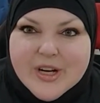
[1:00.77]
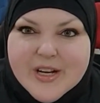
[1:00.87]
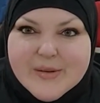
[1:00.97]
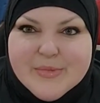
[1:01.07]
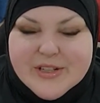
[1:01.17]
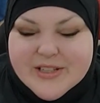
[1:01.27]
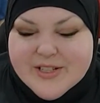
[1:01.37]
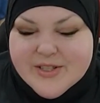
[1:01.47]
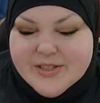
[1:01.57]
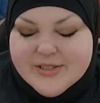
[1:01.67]
like an empanada, Middle
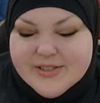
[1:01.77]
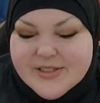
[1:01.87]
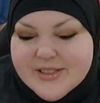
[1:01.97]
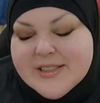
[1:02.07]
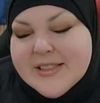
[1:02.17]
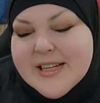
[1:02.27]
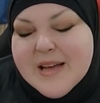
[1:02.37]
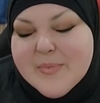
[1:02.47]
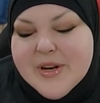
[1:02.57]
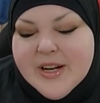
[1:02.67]
Eastern
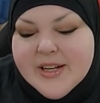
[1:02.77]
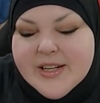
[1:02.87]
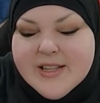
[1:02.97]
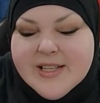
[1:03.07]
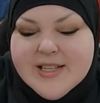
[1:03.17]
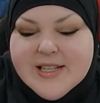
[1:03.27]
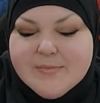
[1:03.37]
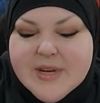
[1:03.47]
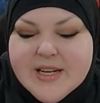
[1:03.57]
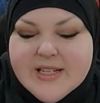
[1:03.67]
empanada. This has
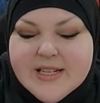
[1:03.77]
meat